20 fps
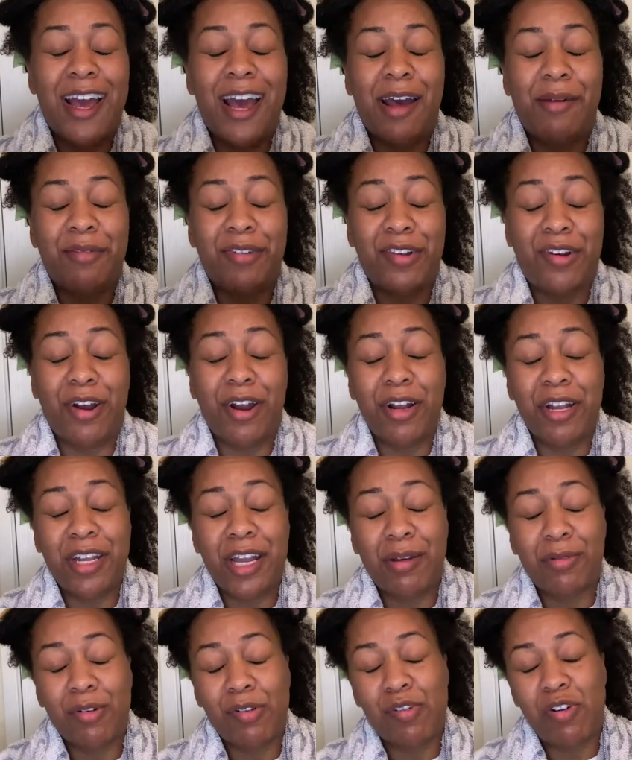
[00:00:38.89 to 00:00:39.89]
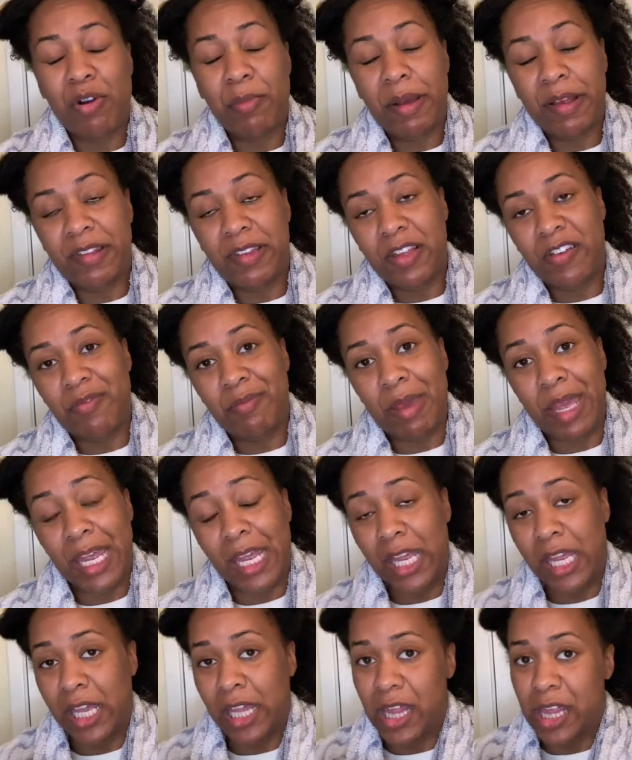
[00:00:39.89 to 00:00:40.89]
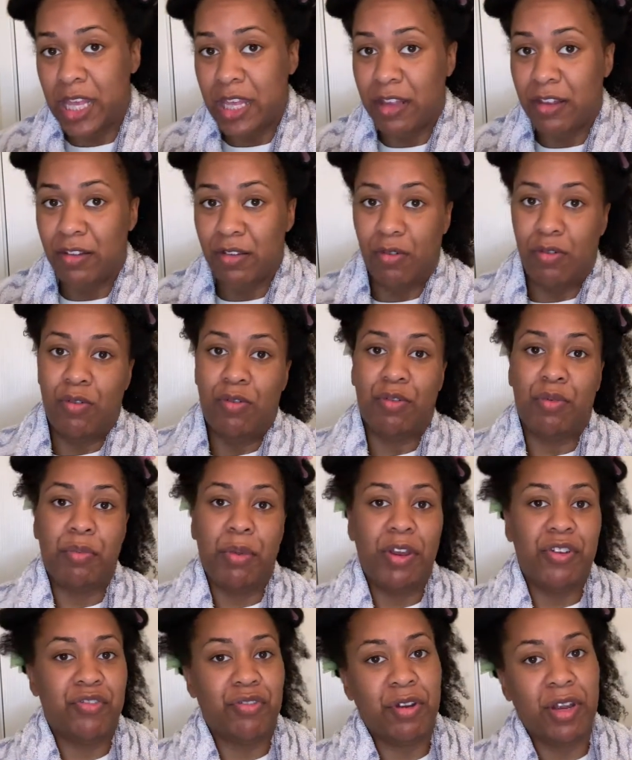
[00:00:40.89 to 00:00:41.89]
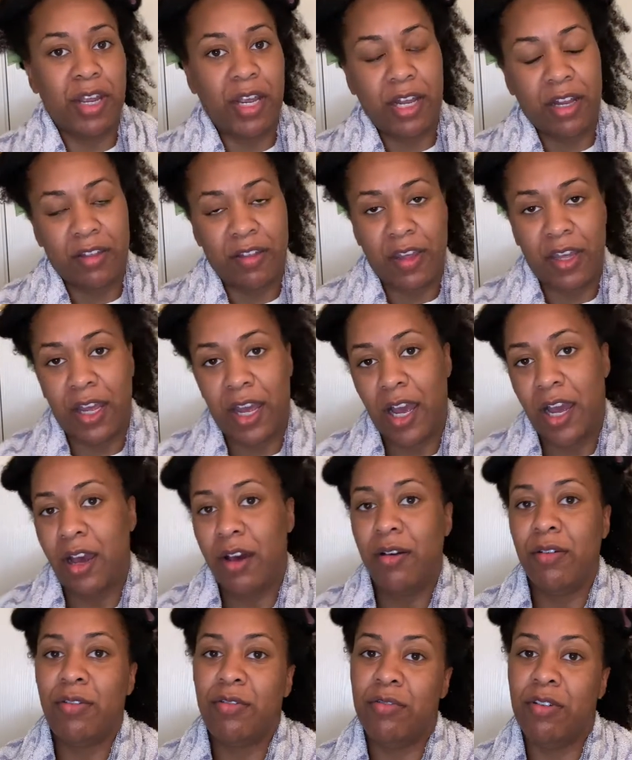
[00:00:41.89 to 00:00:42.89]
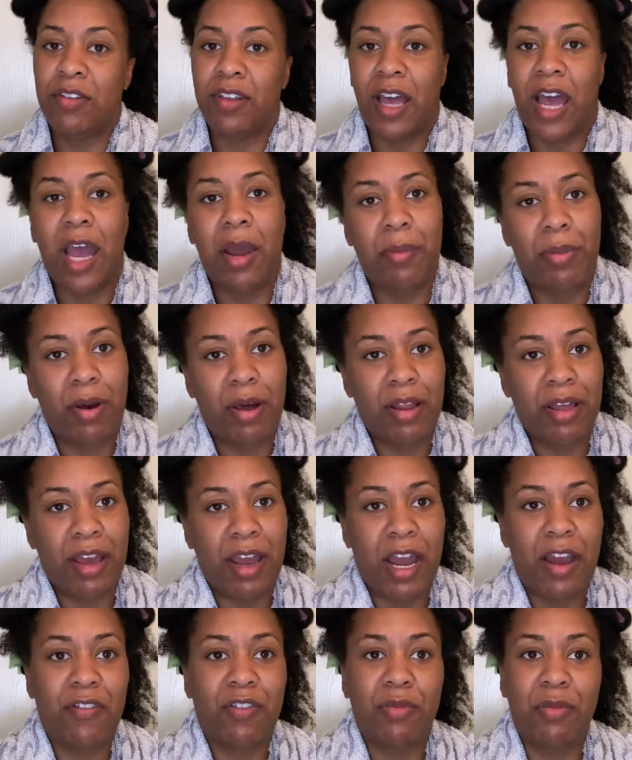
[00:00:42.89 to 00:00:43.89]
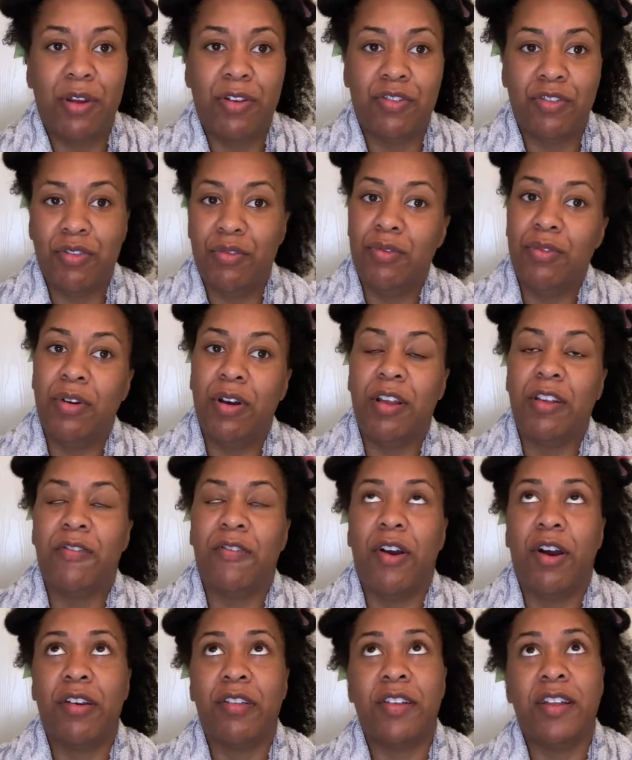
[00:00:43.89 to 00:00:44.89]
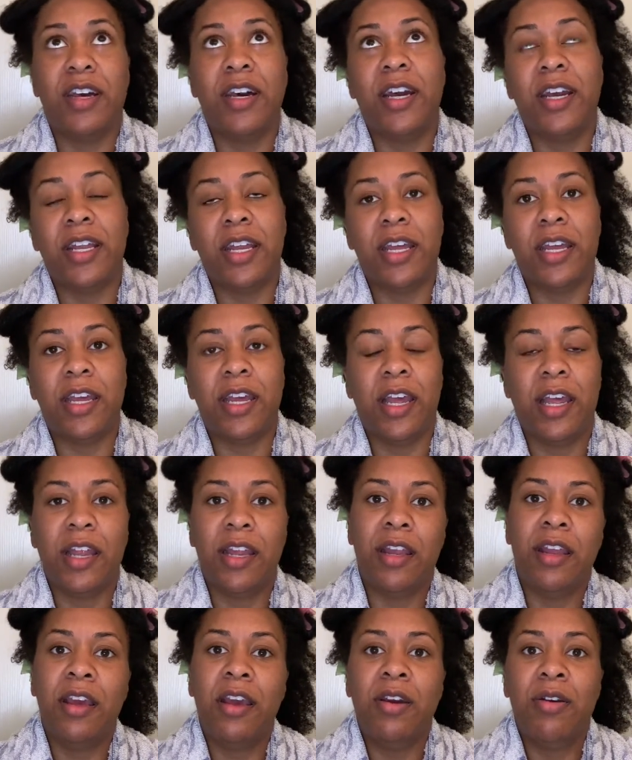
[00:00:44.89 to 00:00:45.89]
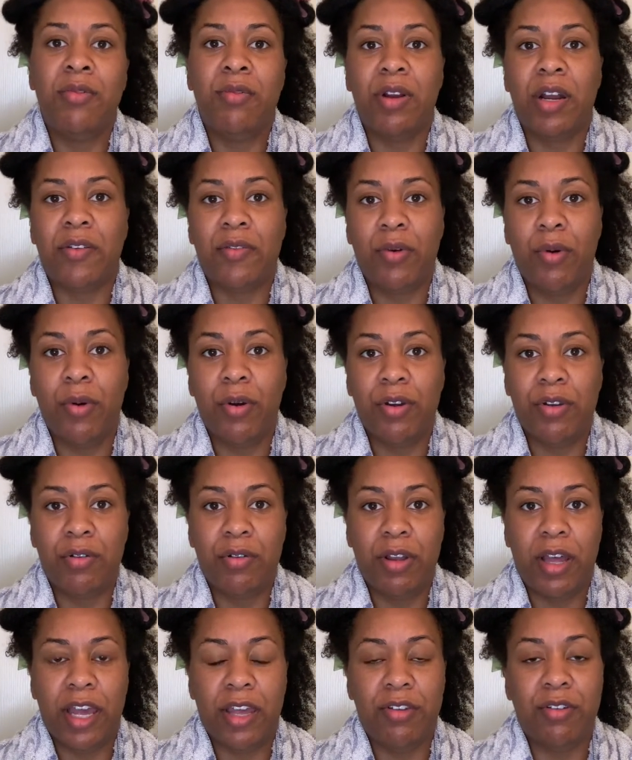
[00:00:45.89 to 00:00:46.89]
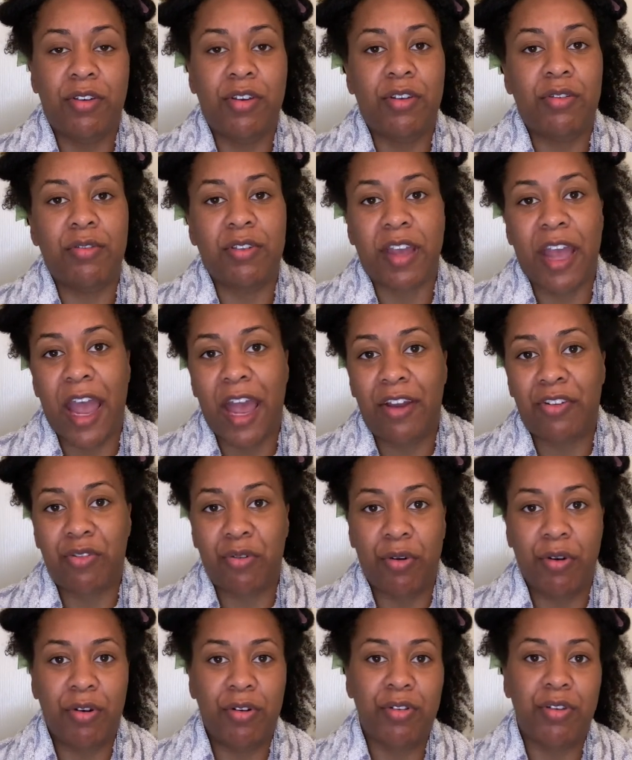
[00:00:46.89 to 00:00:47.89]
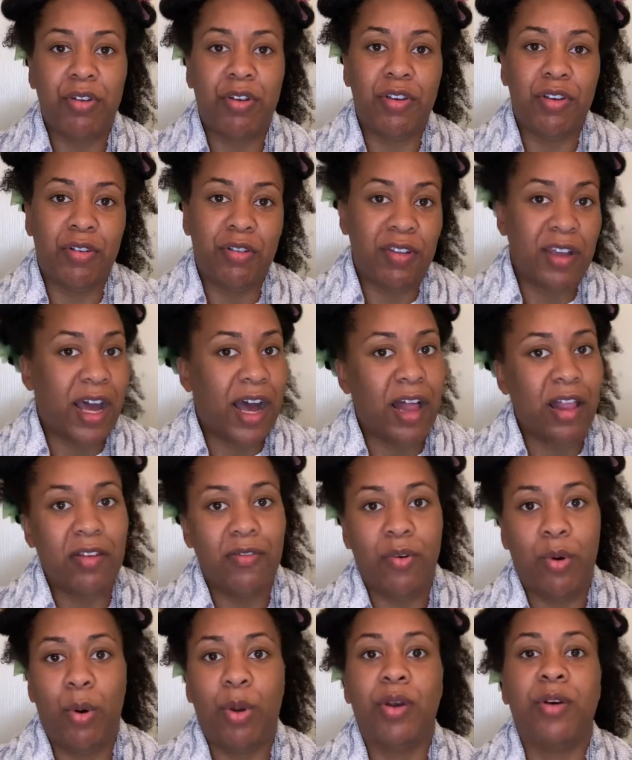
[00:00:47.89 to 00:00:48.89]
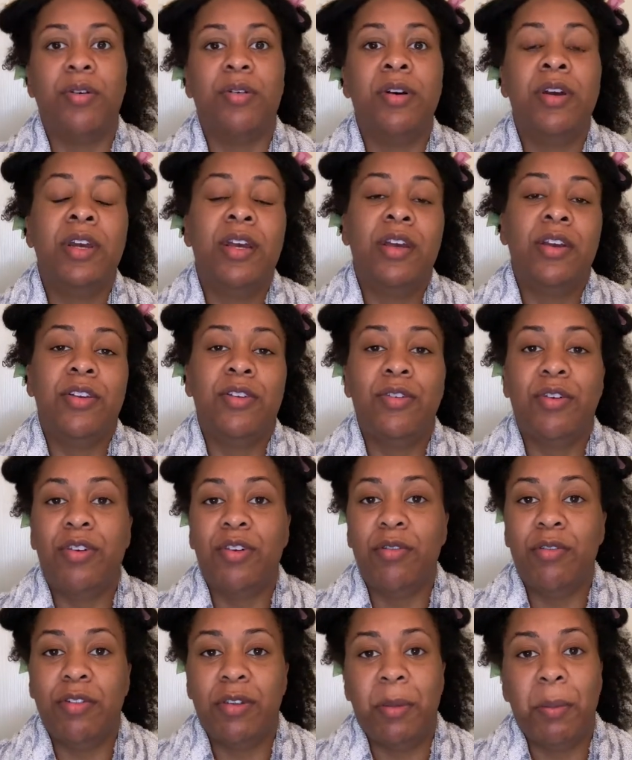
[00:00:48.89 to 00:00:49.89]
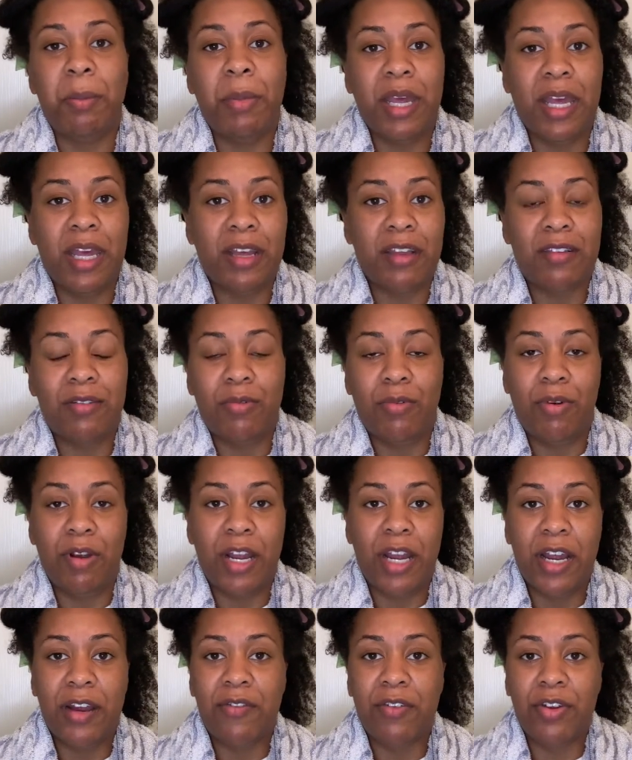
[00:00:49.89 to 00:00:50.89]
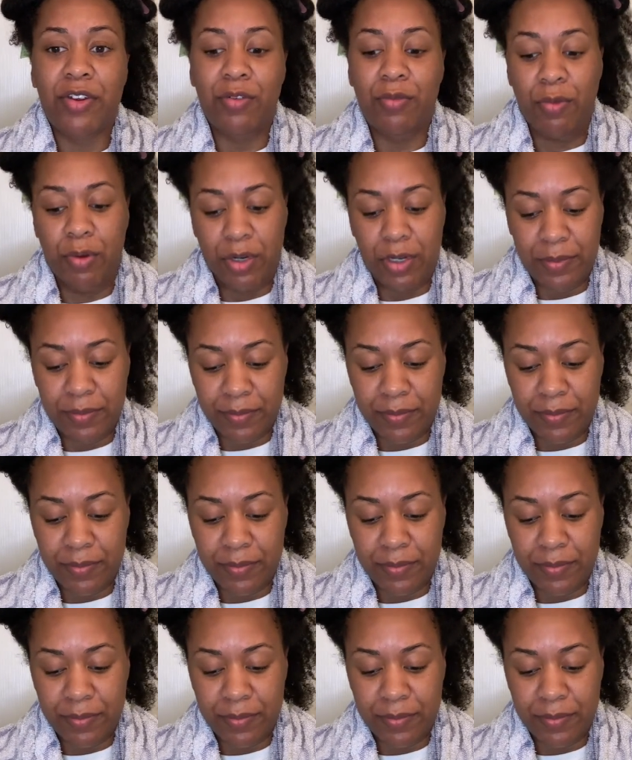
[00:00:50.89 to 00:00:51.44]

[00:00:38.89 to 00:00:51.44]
I'm sorry I did not record myself making this or measuring anything out. You just eyeball it however much you want as far as the honey and whatever oil you like. You can use castor oil, you can use olive oil, you can use a mix, whatever you want.